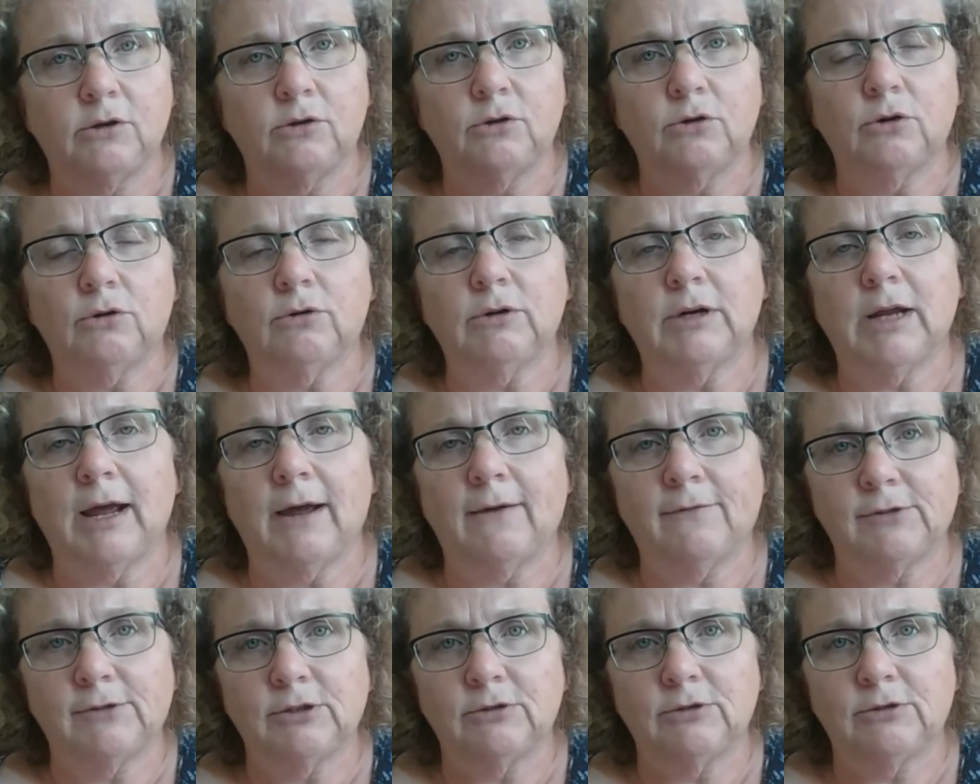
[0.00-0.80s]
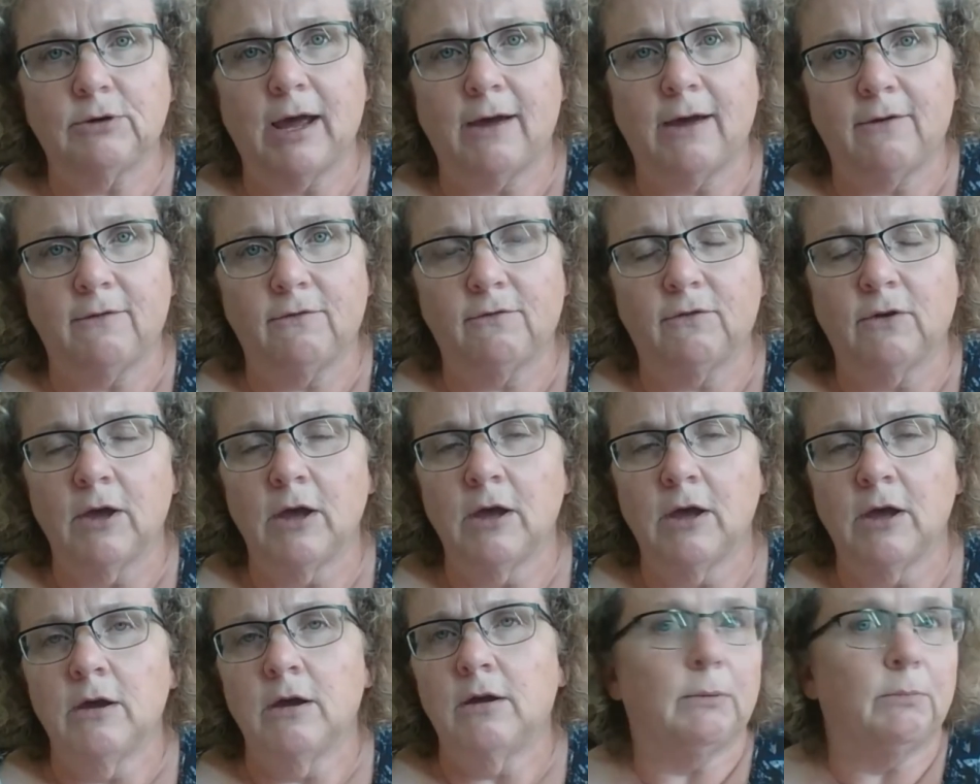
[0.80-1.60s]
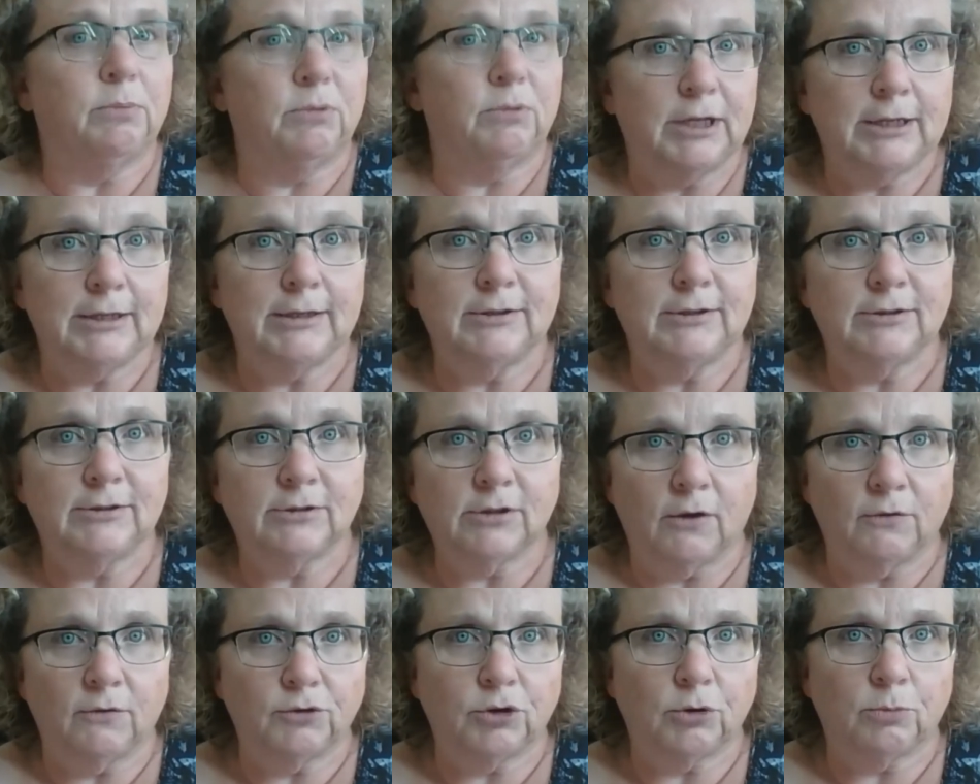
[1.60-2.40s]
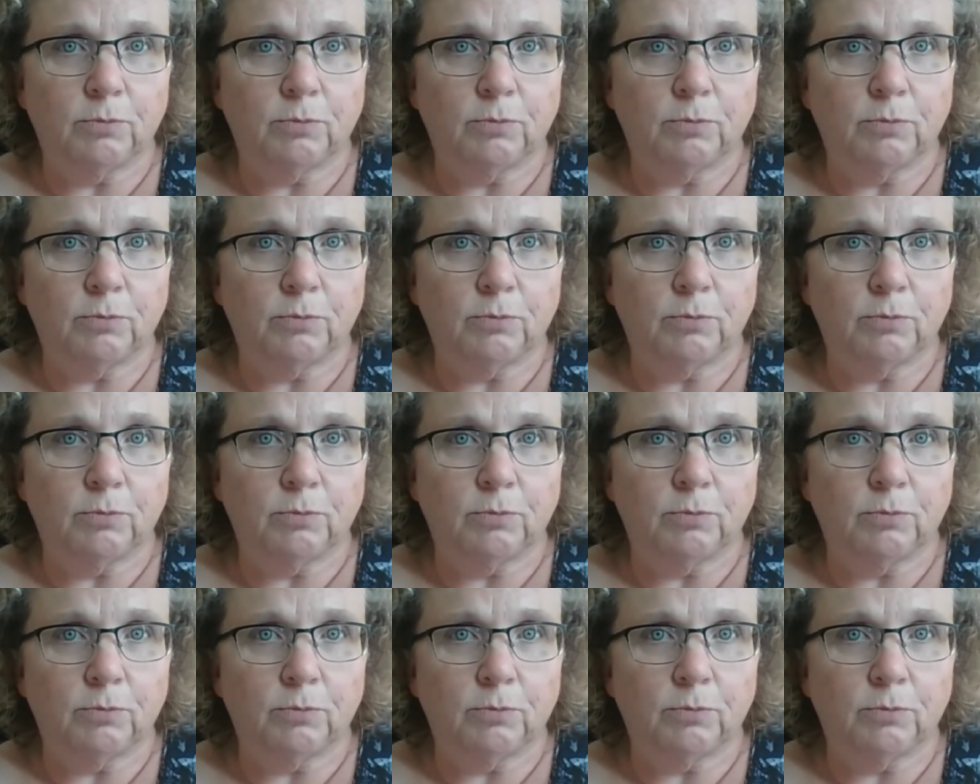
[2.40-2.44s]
you don't have to have completely solved